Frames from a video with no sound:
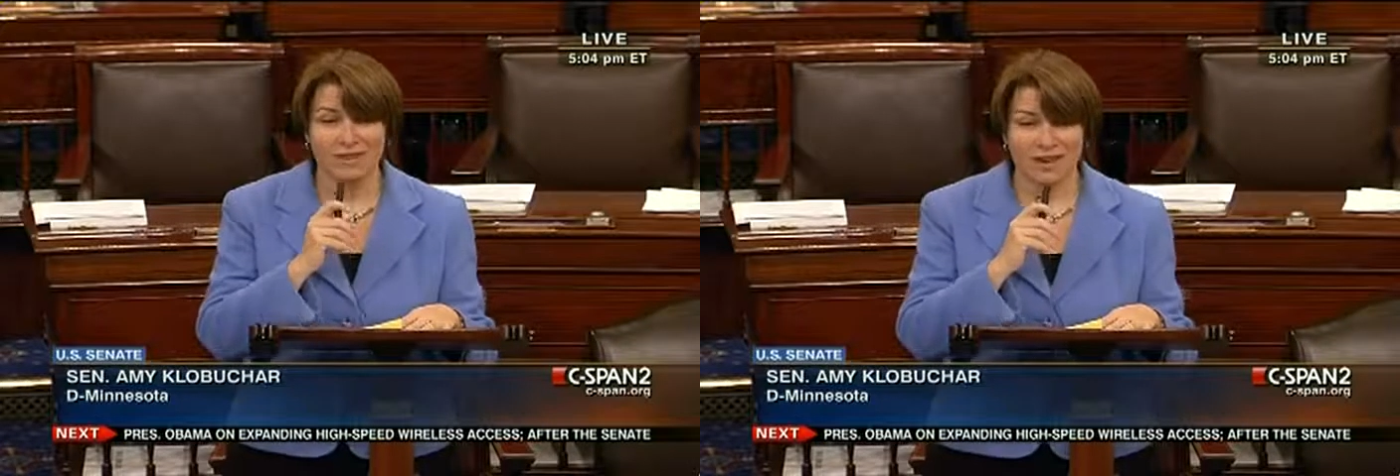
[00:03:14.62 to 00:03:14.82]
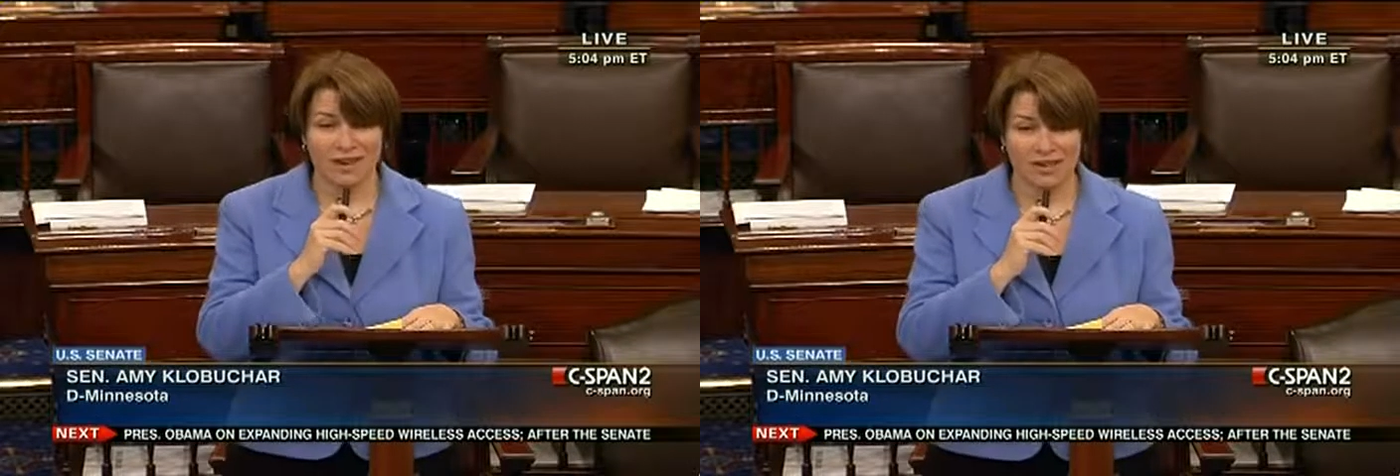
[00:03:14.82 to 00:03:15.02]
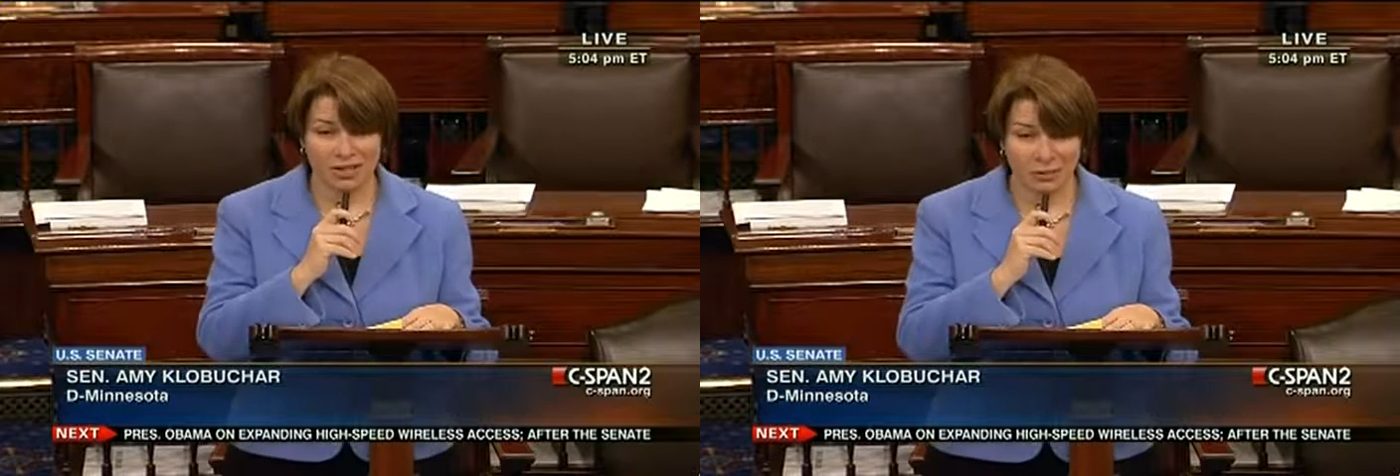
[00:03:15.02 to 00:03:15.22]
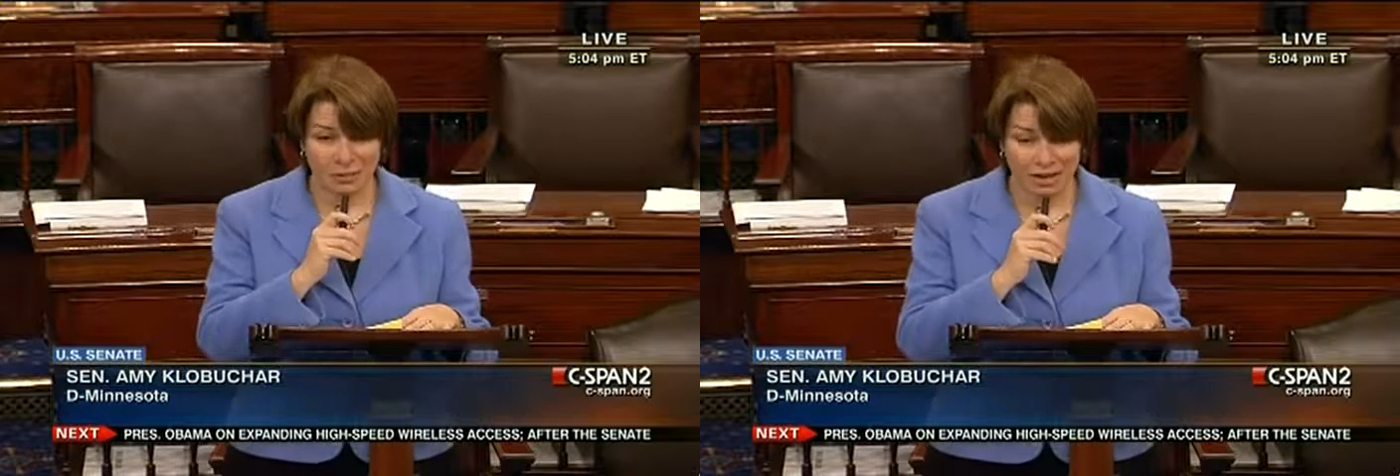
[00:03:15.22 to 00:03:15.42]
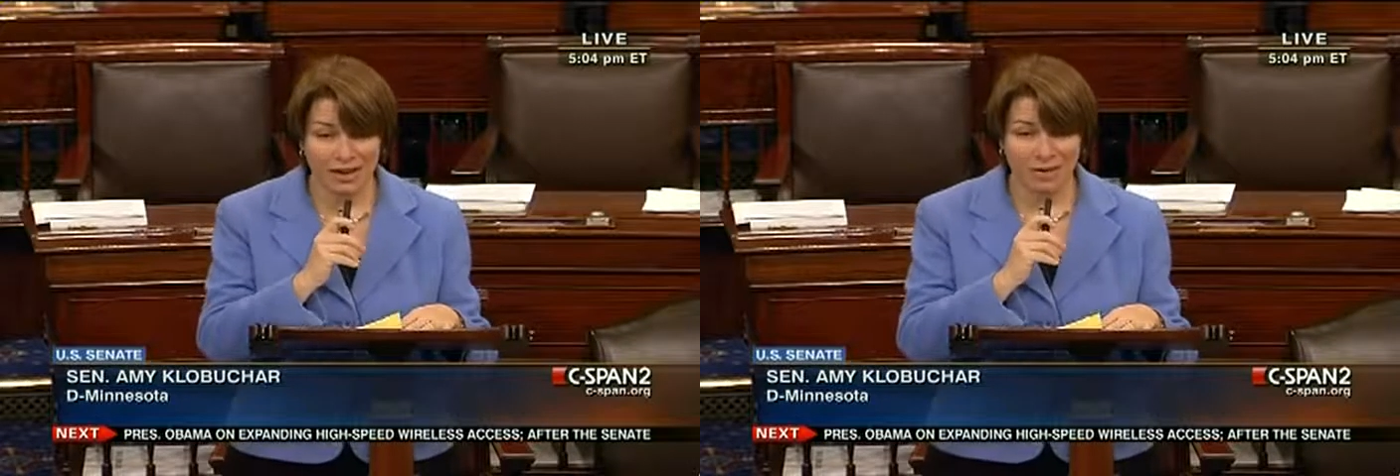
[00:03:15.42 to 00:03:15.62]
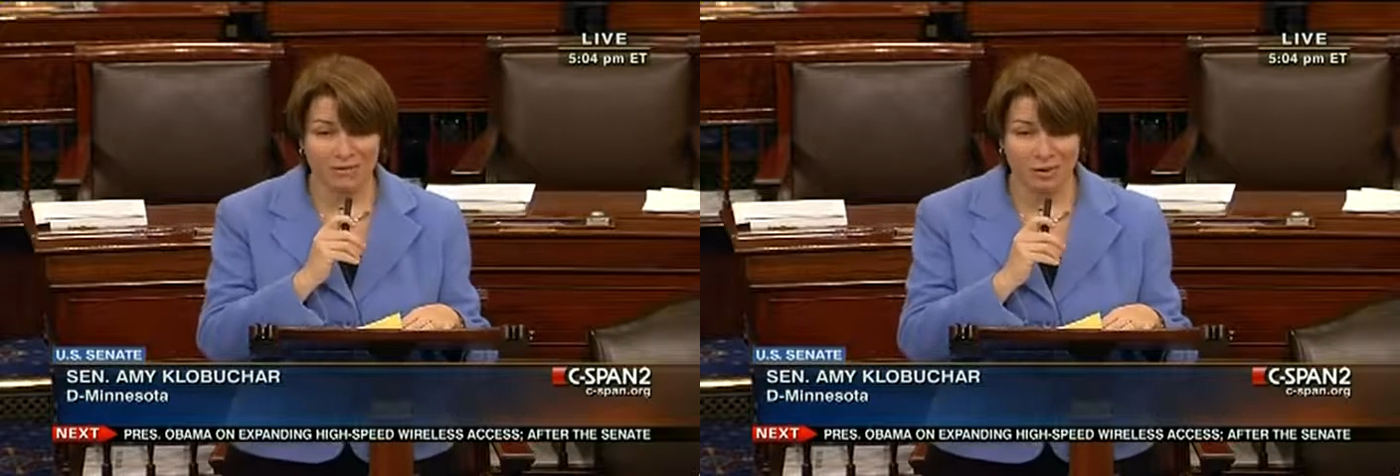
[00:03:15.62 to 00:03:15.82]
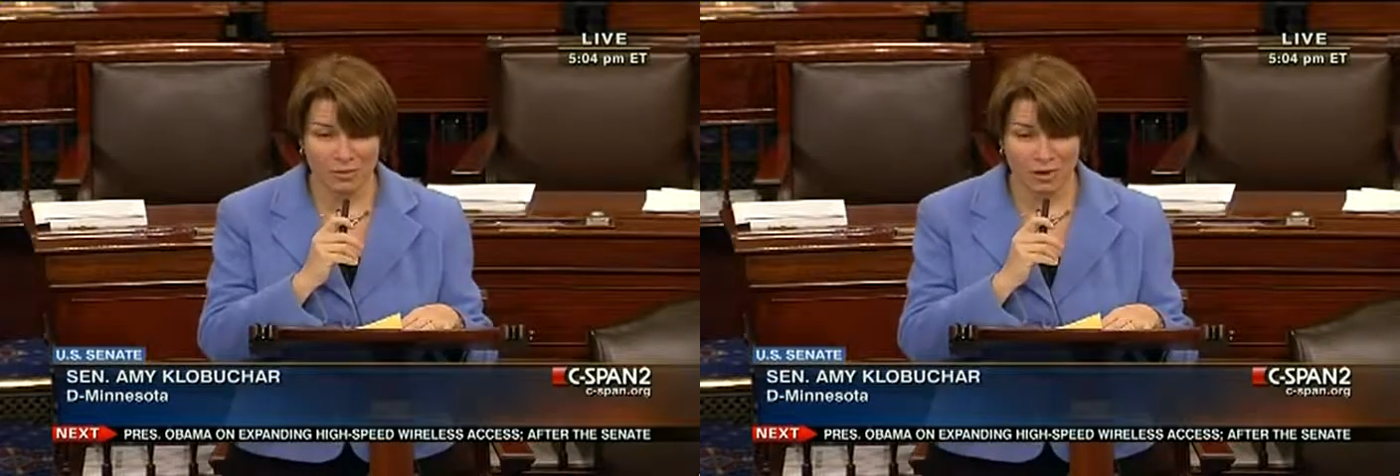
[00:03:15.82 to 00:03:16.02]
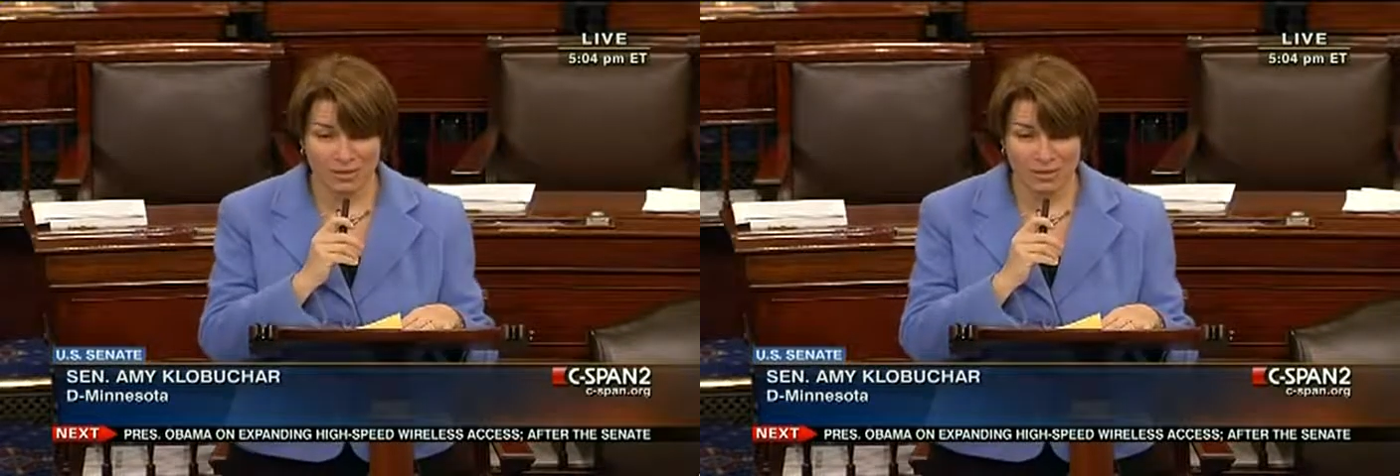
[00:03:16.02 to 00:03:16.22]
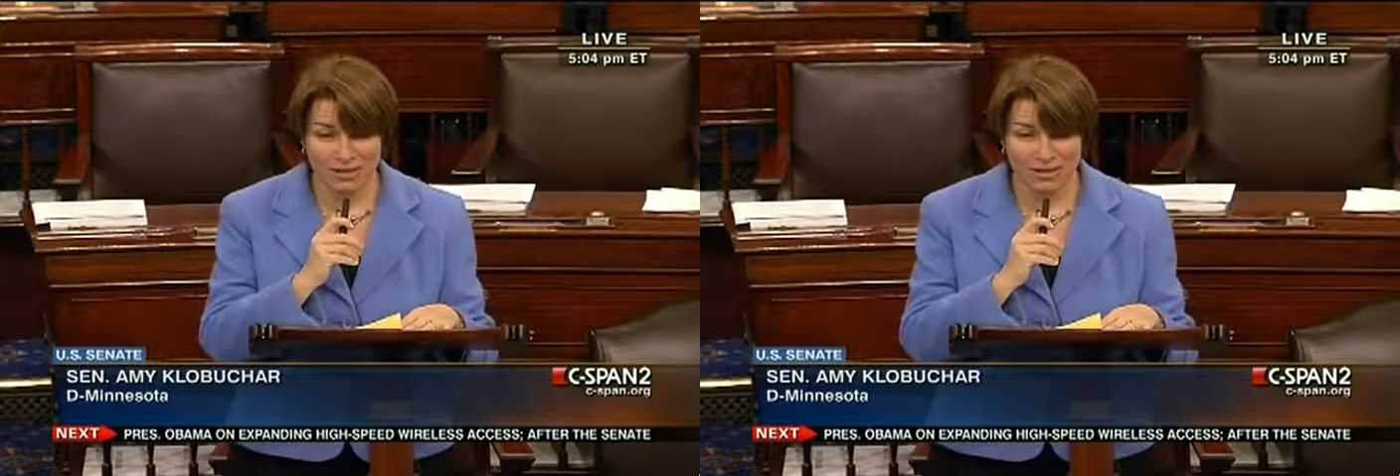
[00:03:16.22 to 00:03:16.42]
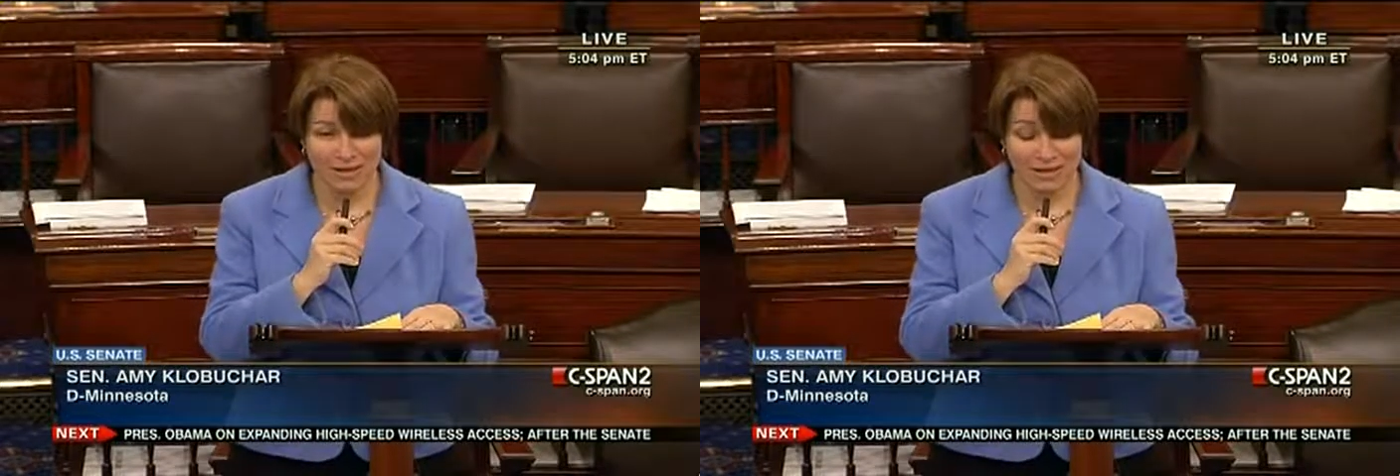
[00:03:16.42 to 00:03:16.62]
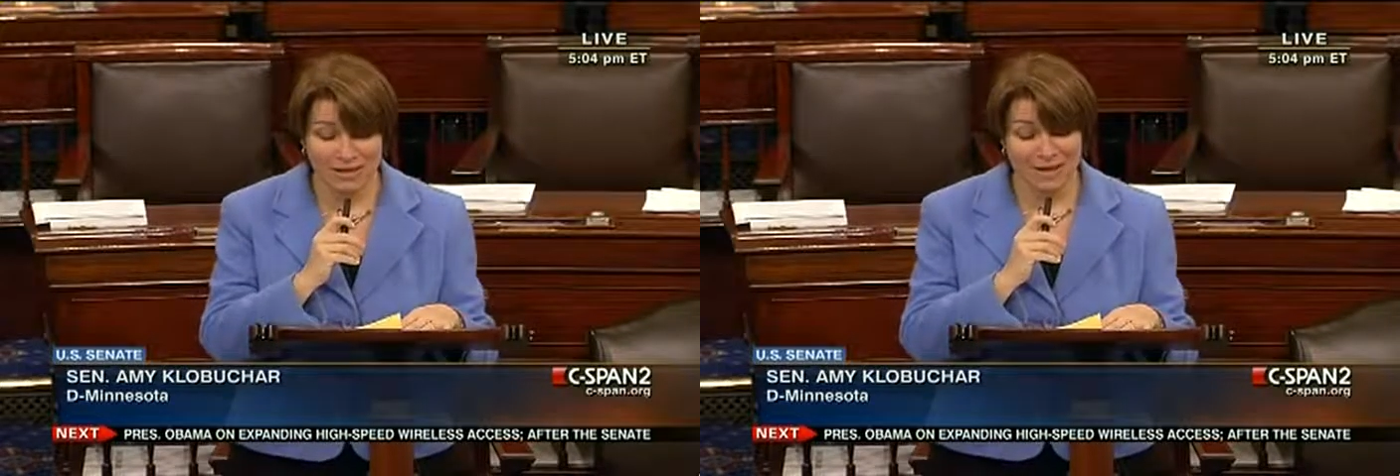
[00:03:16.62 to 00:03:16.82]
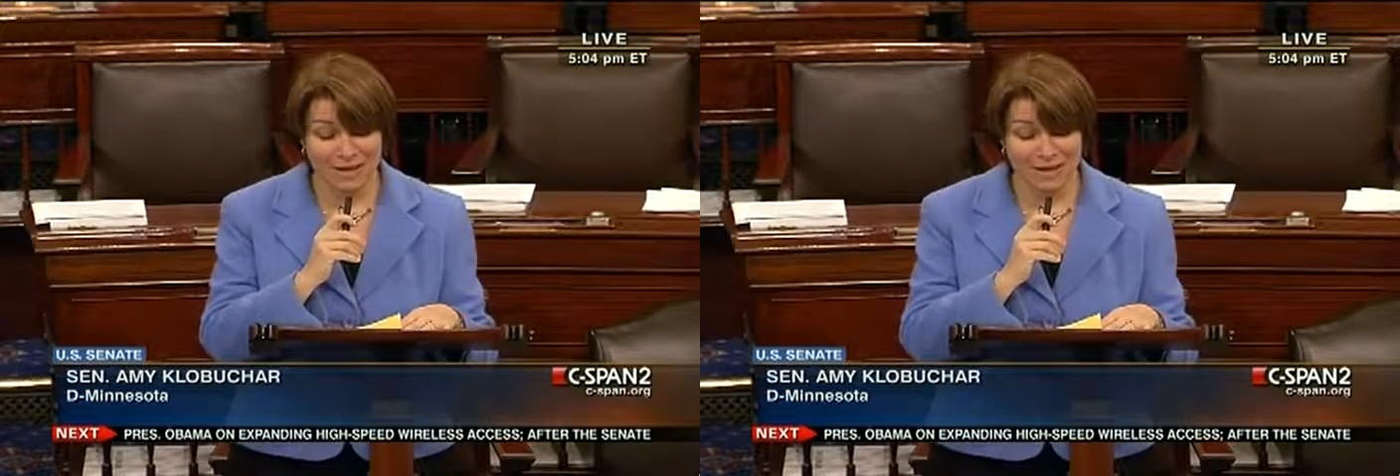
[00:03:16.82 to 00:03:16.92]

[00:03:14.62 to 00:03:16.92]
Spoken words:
until Monday, February 14th,